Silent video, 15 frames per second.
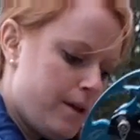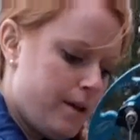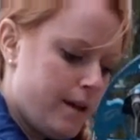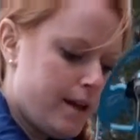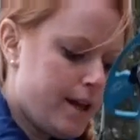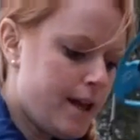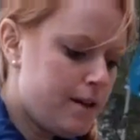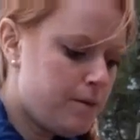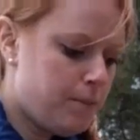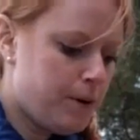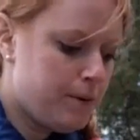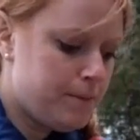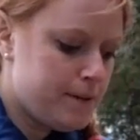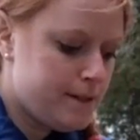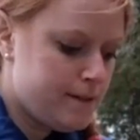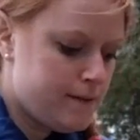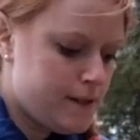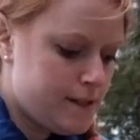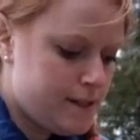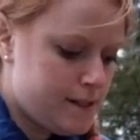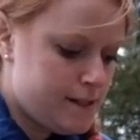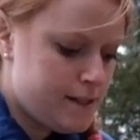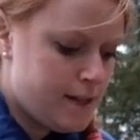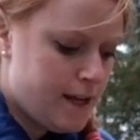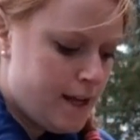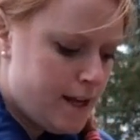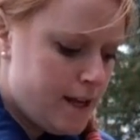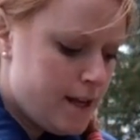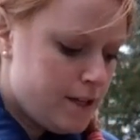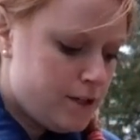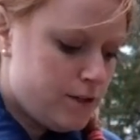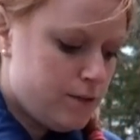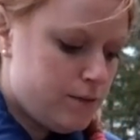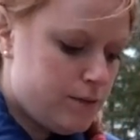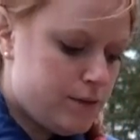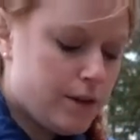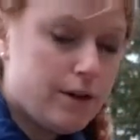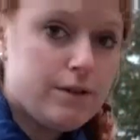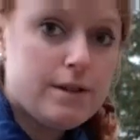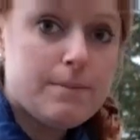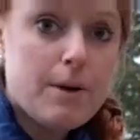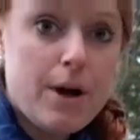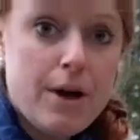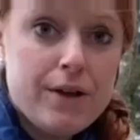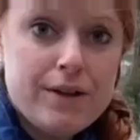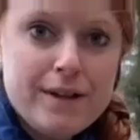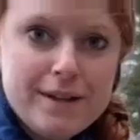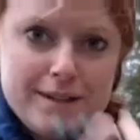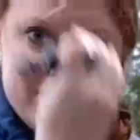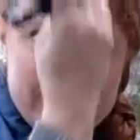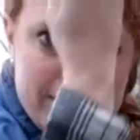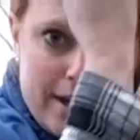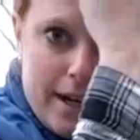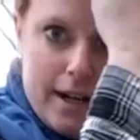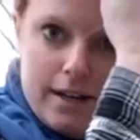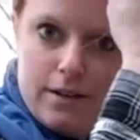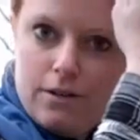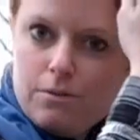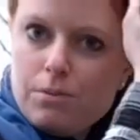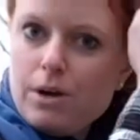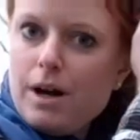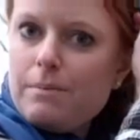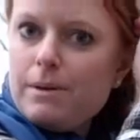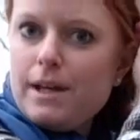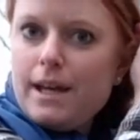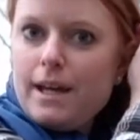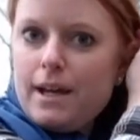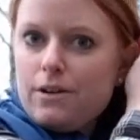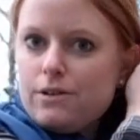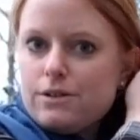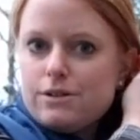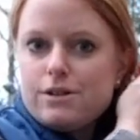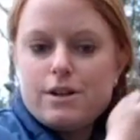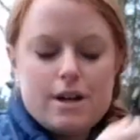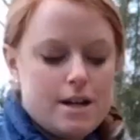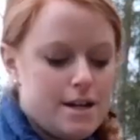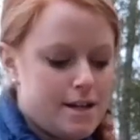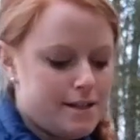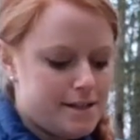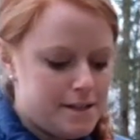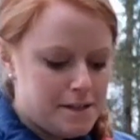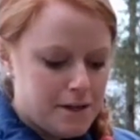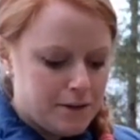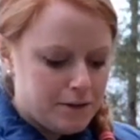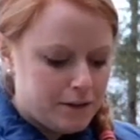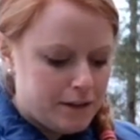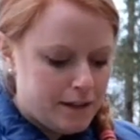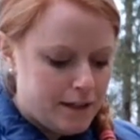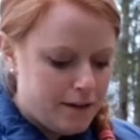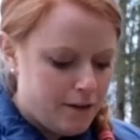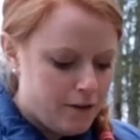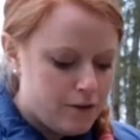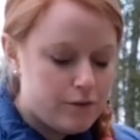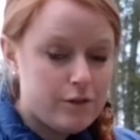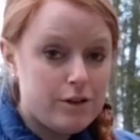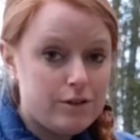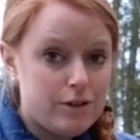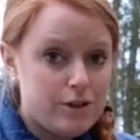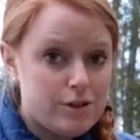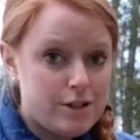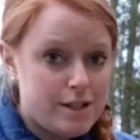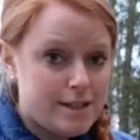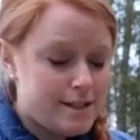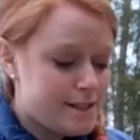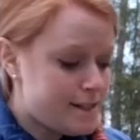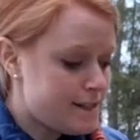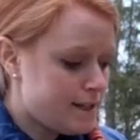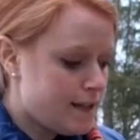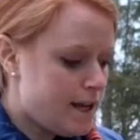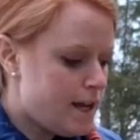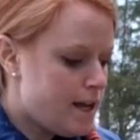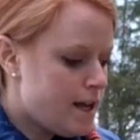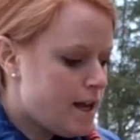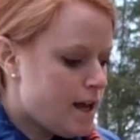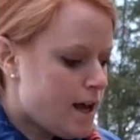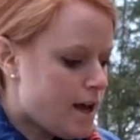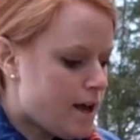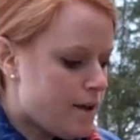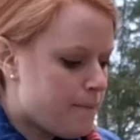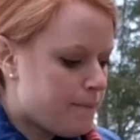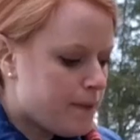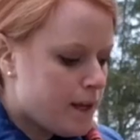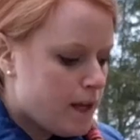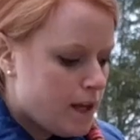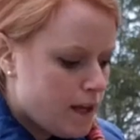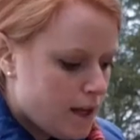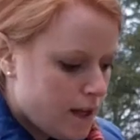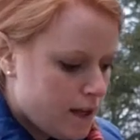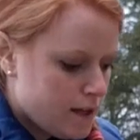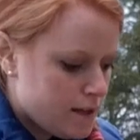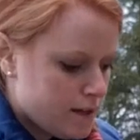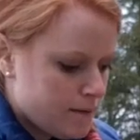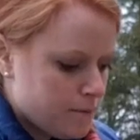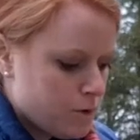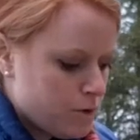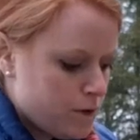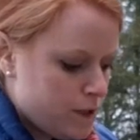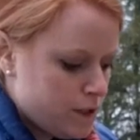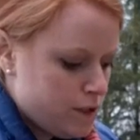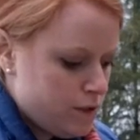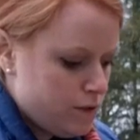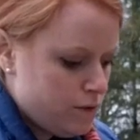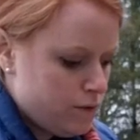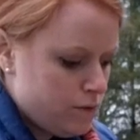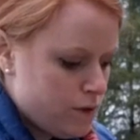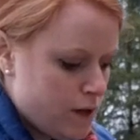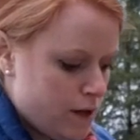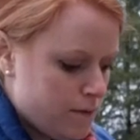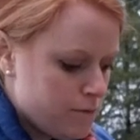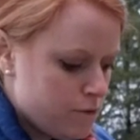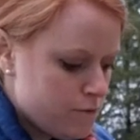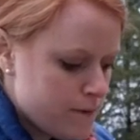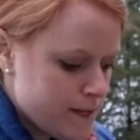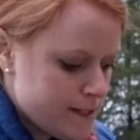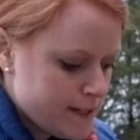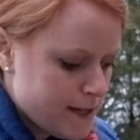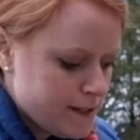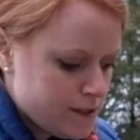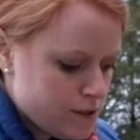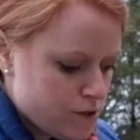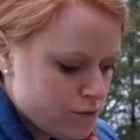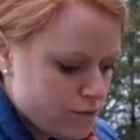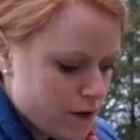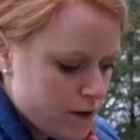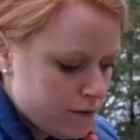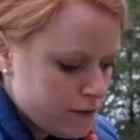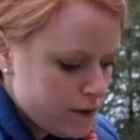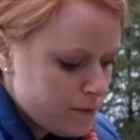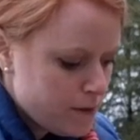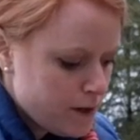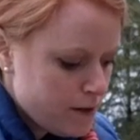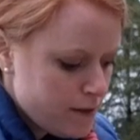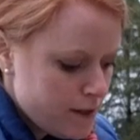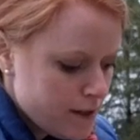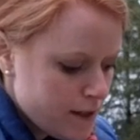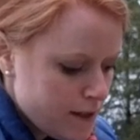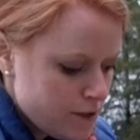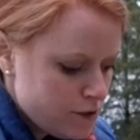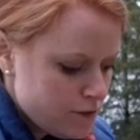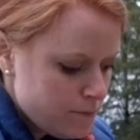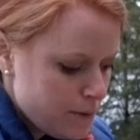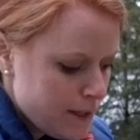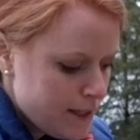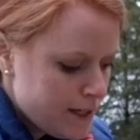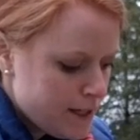again, the purpose of this is to start small so that I don't propagate error unnecessarily over a large distance. And I'm going to move my sights to roughly where I think it should be.